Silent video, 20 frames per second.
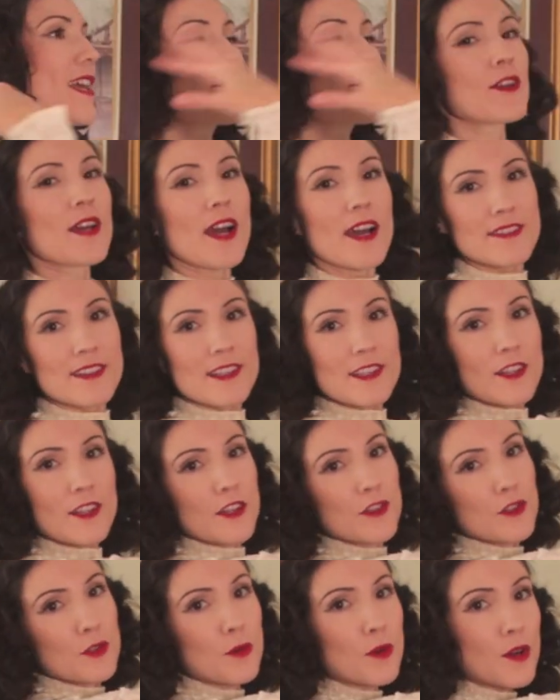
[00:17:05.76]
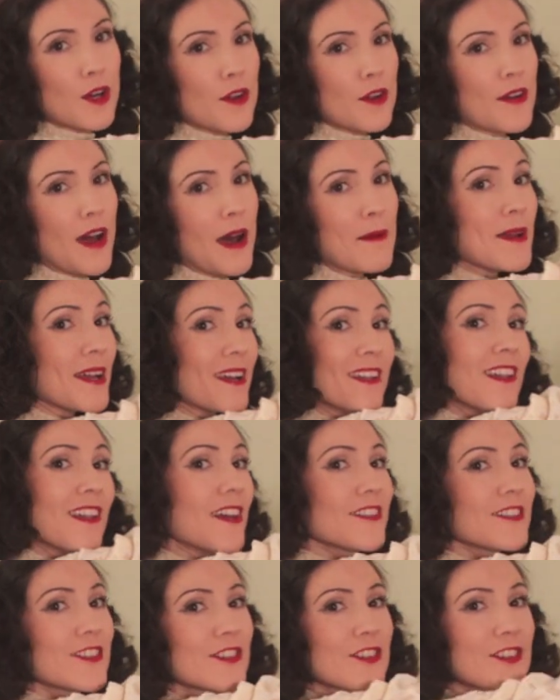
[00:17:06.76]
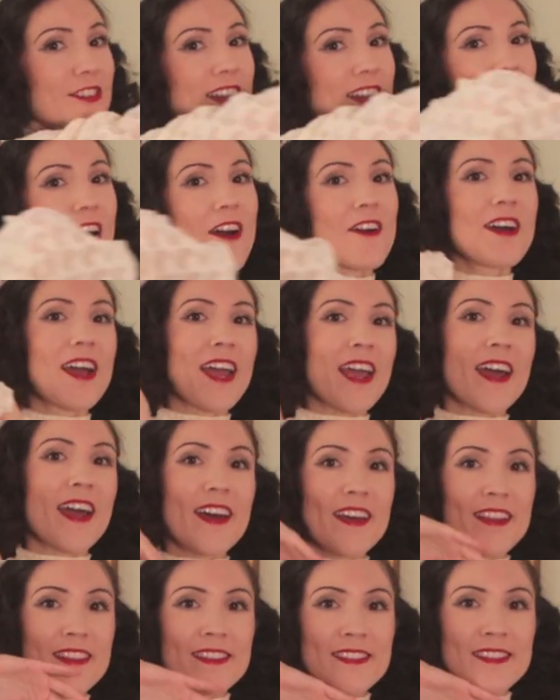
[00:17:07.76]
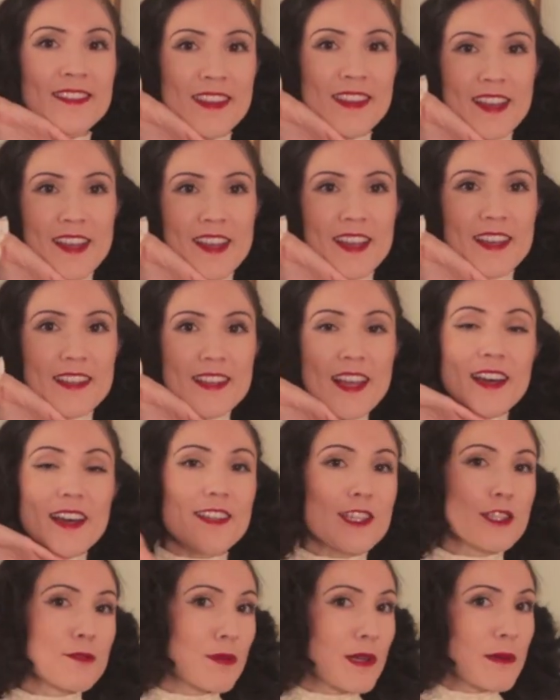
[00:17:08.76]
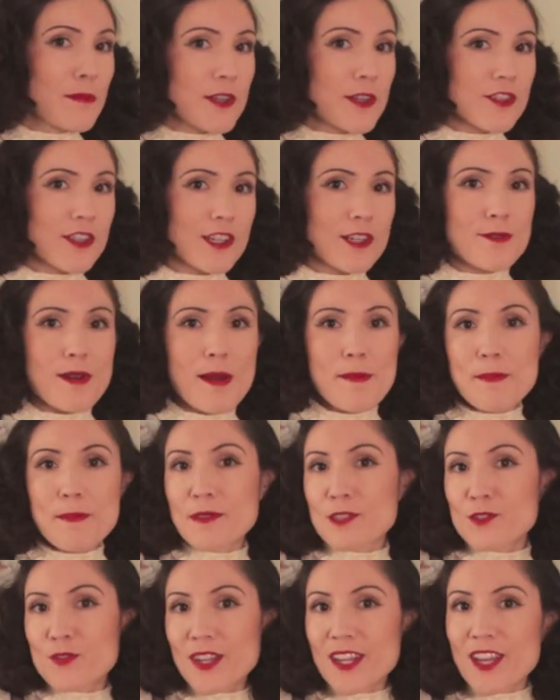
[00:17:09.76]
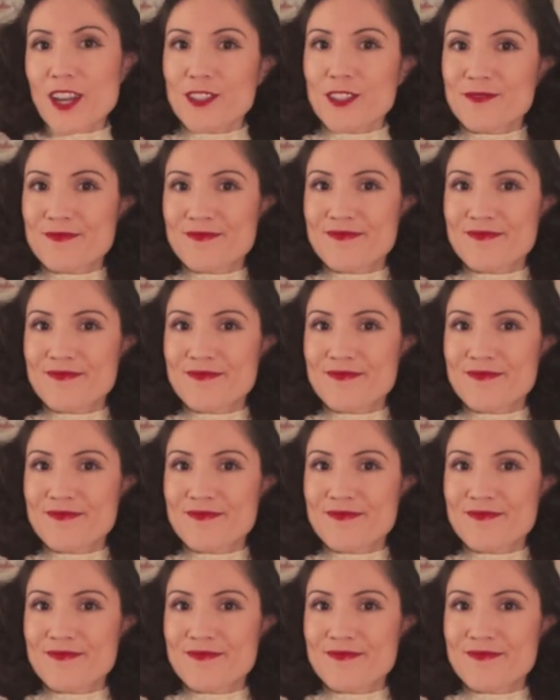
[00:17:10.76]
to give you guys a little tour of how my closet turned out, and yeah, that's pretty much going to wrap up this video.